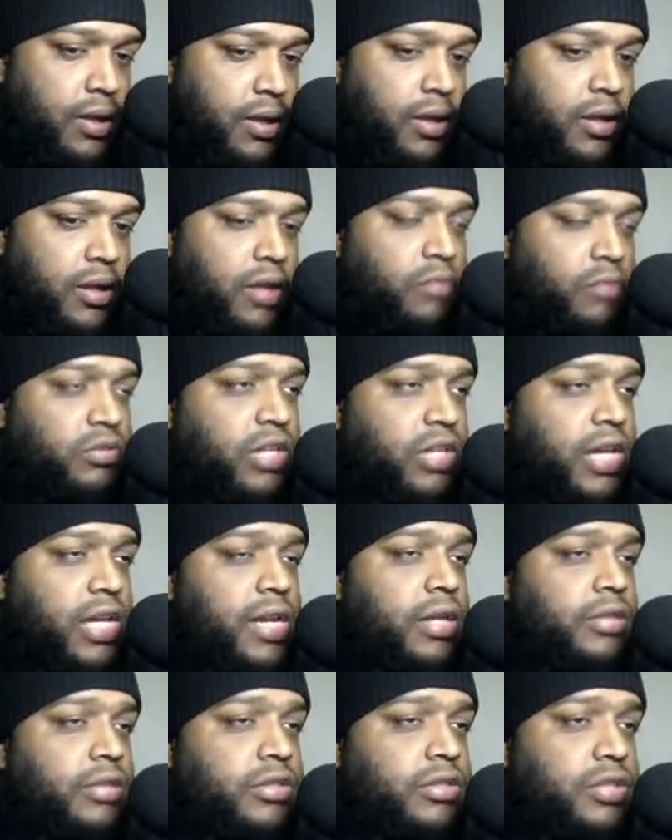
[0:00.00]
It was
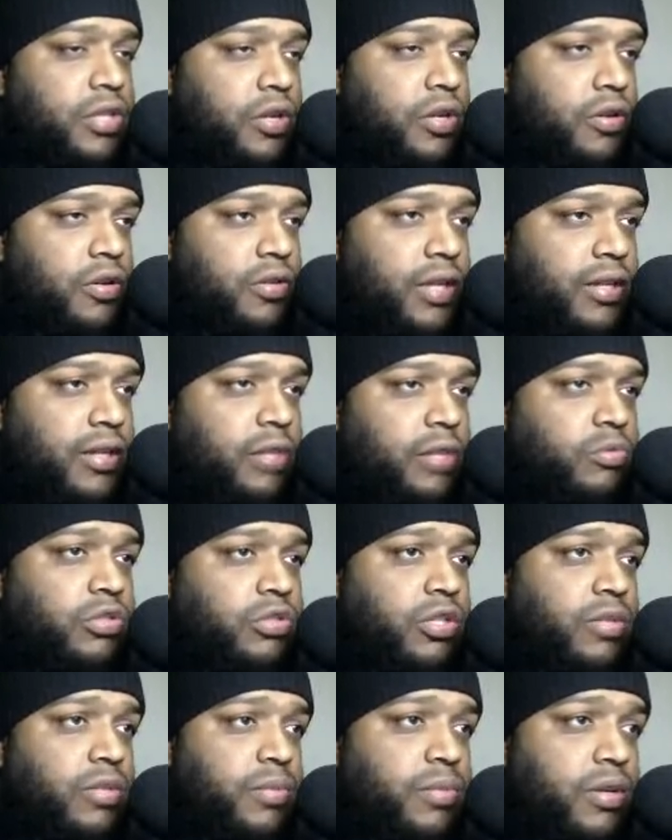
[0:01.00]
letting us know that there was going to be a